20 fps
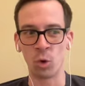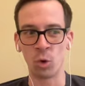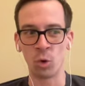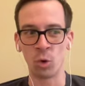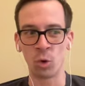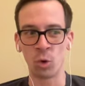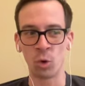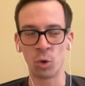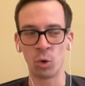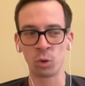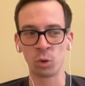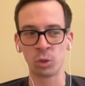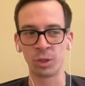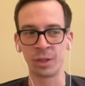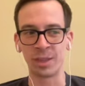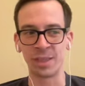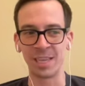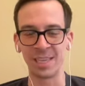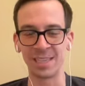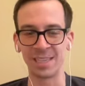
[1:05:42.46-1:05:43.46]
all good
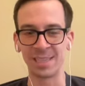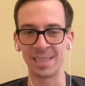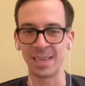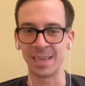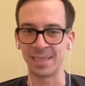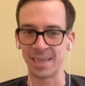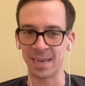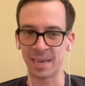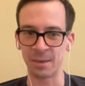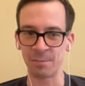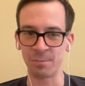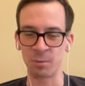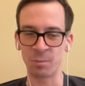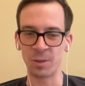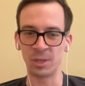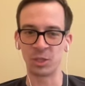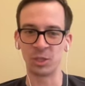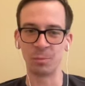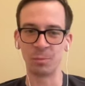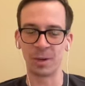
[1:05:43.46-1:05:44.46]
things take time. You
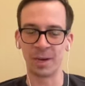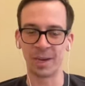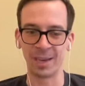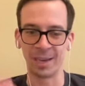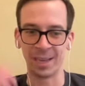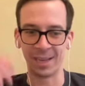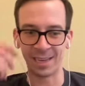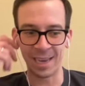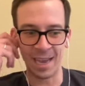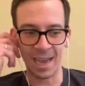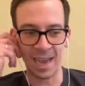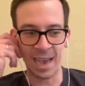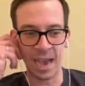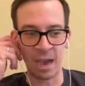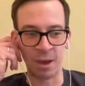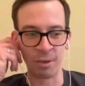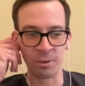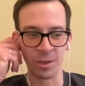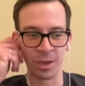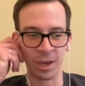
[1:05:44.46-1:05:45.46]
mentioned my like
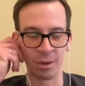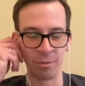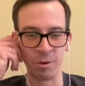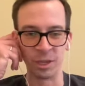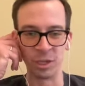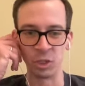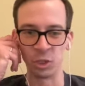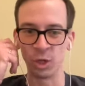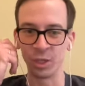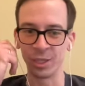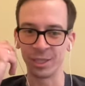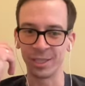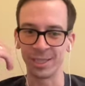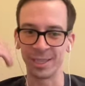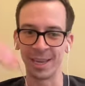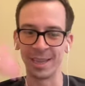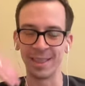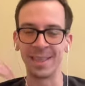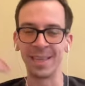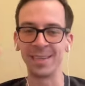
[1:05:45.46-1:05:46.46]
how you're exhausted
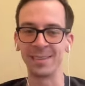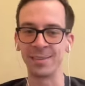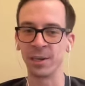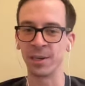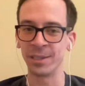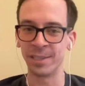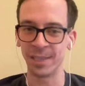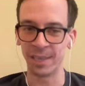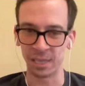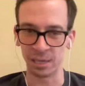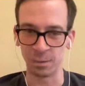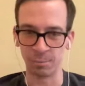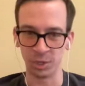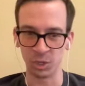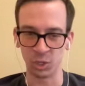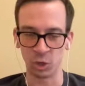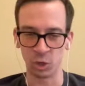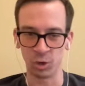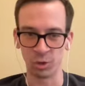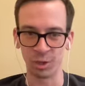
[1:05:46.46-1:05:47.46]
and things are taking
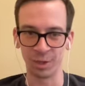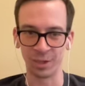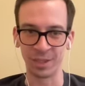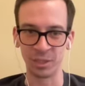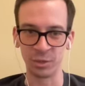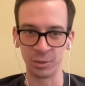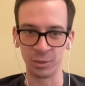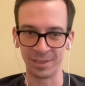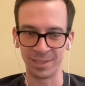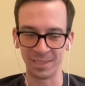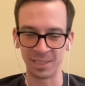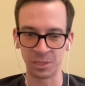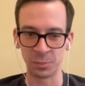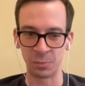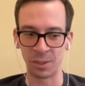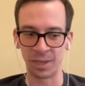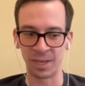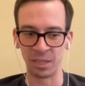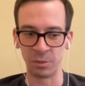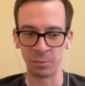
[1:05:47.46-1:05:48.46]
much longer than you
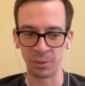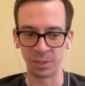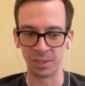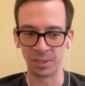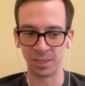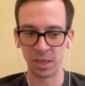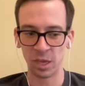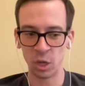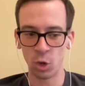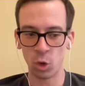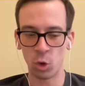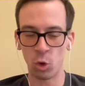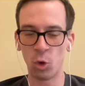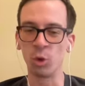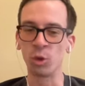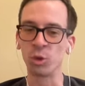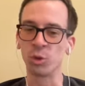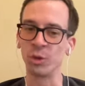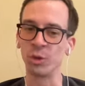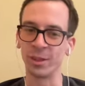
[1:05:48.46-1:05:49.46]
anticipated, but
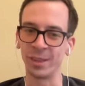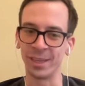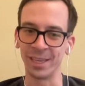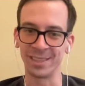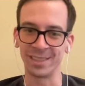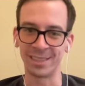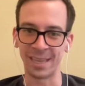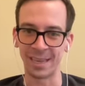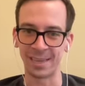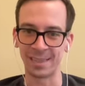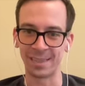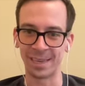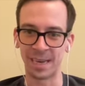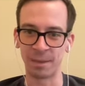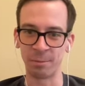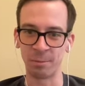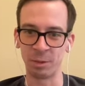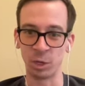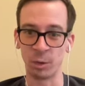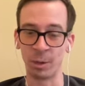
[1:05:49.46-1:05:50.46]
all good things take
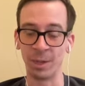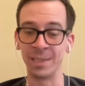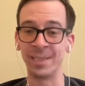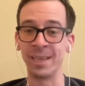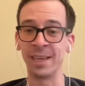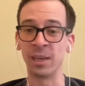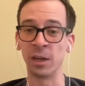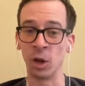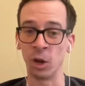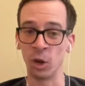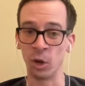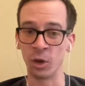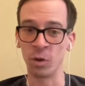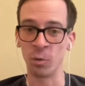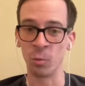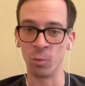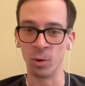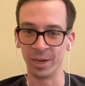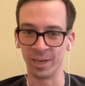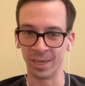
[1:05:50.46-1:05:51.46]
time, and take a lot
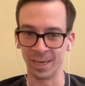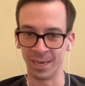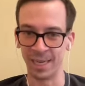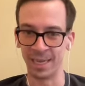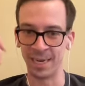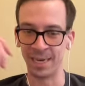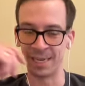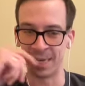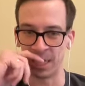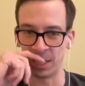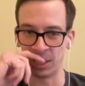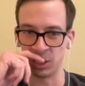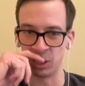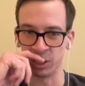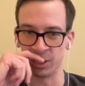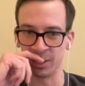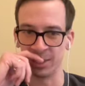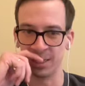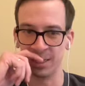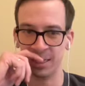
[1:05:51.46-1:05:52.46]
of work and
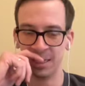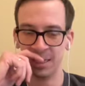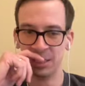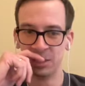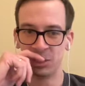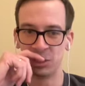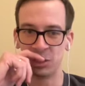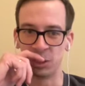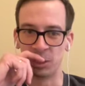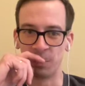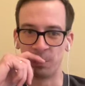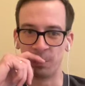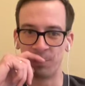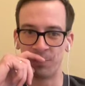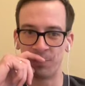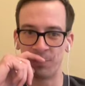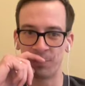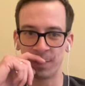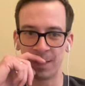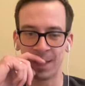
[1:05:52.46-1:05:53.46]
dedication. So
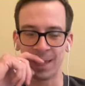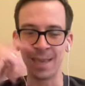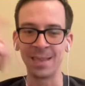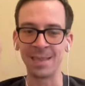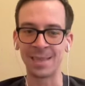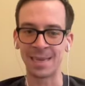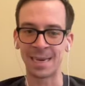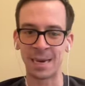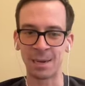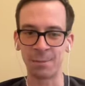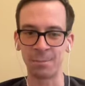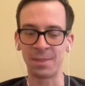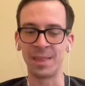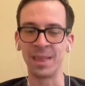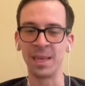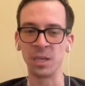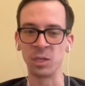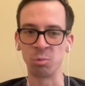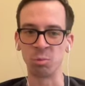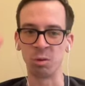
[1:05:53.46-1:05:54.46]
in time,
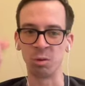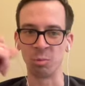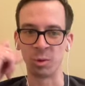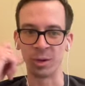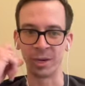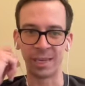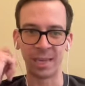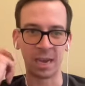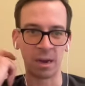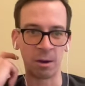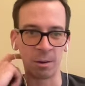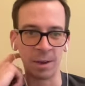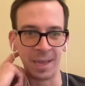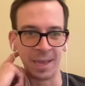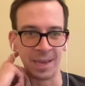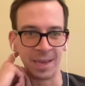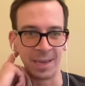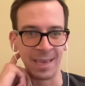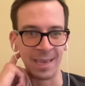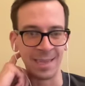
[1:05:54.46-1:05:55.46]
things will work out.
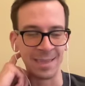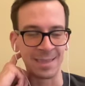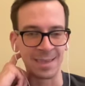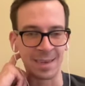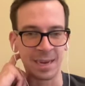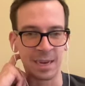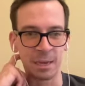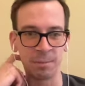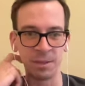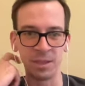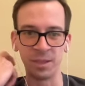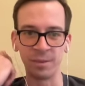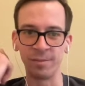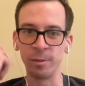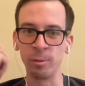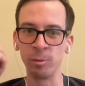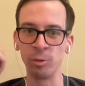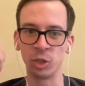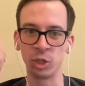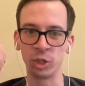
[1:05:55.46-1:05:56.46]
And in time, in the
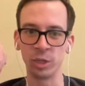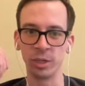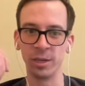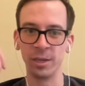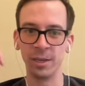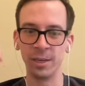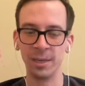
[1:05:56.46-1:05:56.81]
future,